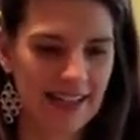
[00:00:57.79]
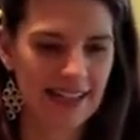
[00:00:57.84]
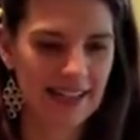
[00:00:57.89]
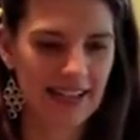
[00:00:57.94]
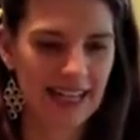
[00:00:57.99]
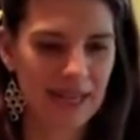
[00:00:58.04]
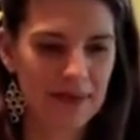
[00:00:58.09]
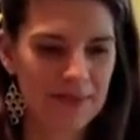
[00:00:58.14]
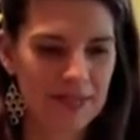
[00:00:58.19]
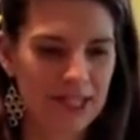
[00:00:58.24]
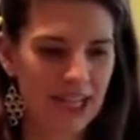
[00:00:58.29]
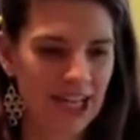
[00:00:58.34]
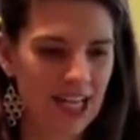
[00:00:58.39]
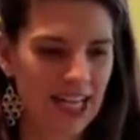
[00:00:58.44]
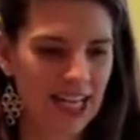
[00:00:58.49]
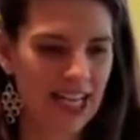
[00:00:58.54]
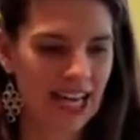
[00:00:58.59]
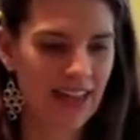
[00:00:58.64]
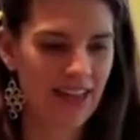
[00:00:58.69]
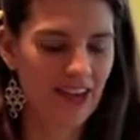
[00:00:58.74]
It keeps it all
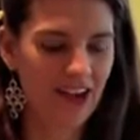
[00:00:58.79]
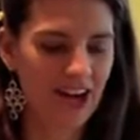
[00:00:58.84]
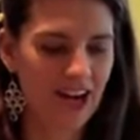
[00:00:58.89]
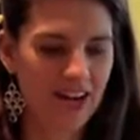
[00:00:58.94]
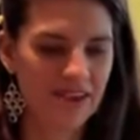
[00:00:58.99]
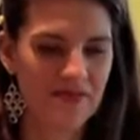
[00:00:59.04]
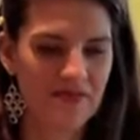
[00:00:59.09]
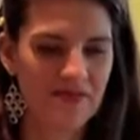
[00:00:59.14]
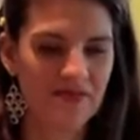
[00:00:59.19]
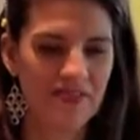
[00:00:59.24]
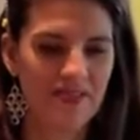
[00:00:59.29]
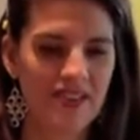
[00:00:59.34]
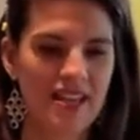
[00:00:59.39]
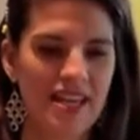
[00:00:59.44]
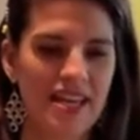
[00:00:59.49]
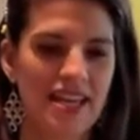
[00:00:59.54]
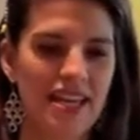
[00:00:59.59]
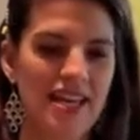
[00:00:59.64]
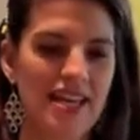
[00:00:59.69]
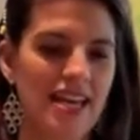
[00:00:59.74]
together.
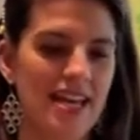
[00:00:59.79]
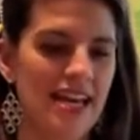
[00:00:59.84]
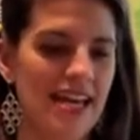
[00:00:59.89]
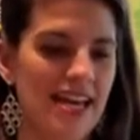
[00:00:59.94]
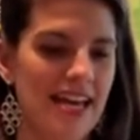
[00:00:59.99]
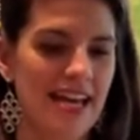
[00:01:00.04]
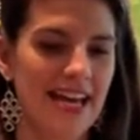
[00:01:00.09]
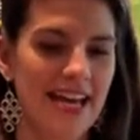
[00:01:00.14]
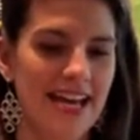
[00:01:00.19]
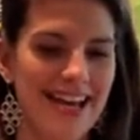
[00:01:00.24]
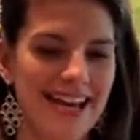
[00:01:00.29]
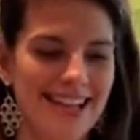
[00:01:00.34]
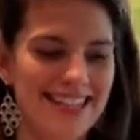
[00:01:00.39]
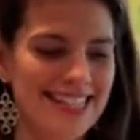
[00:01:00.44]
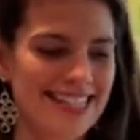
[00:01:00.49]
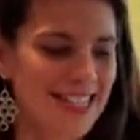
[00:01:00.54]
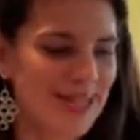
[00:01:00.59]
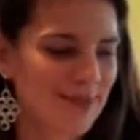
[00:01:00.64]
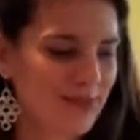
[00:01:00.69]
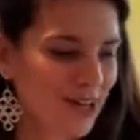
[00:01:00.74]
And
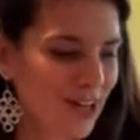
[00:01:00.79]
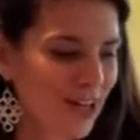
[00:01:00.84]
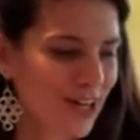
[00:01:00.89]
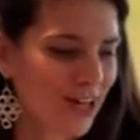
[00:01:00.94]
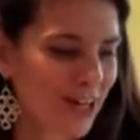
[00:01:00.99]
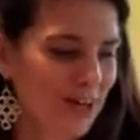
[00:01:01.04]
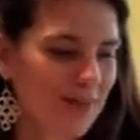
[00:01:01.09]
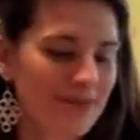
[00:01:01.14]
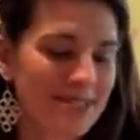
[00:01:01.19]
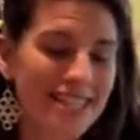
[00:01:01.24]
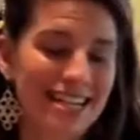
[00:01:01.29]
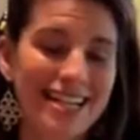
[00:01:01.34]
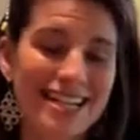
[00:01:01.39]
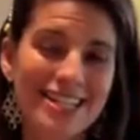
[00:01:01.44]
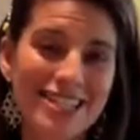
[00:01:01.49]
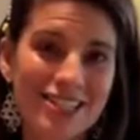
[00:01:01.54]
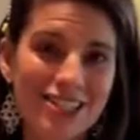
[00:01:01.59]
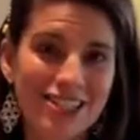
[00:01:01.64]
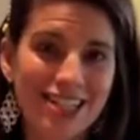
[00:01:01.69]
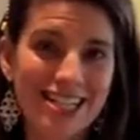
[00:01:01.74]
some herbs. And I
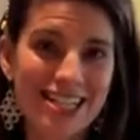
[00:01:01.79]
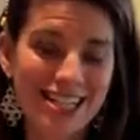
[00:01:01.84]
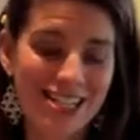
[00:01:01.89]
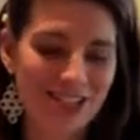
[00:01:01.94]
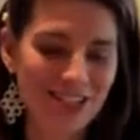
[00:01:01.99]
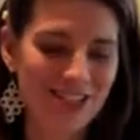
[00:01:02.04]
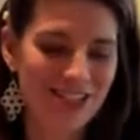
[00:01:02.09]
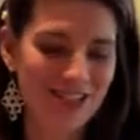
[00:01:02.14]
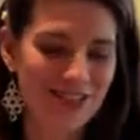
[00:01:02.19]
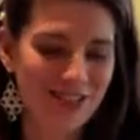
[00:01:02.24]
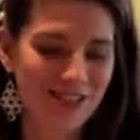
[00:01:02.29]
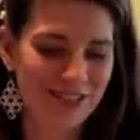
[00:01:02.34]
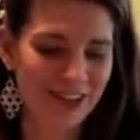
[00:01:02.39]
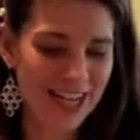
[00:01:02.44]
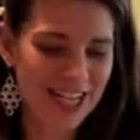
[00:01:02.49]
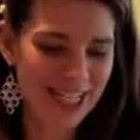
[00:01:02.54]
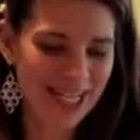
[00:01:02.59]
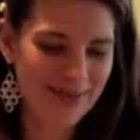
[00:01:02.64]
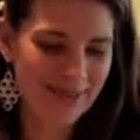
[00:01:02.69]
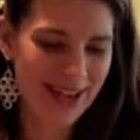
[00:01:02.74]
do like to use the
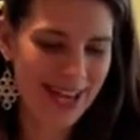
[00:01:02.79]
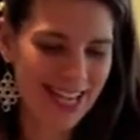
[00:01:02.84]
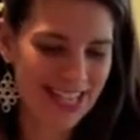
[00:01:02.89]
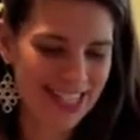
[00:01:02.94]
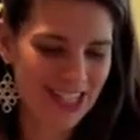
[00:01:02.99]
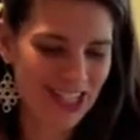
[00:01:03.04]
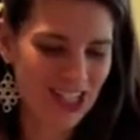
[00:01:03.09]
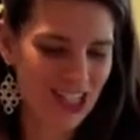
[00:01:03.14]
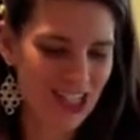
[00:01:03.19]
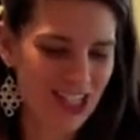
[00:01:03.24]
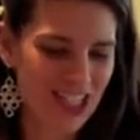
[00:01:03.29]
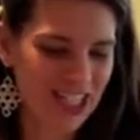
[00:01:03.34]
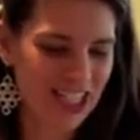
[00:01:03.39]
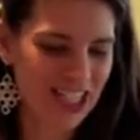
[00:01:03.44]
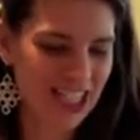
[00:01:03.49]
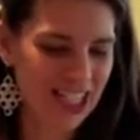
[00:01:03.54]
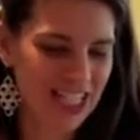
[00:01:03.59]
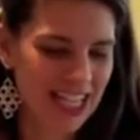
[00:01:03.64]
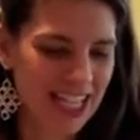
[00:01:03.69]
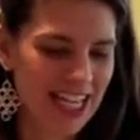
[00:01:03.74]
fresh
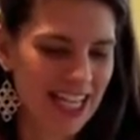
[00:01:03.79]
basil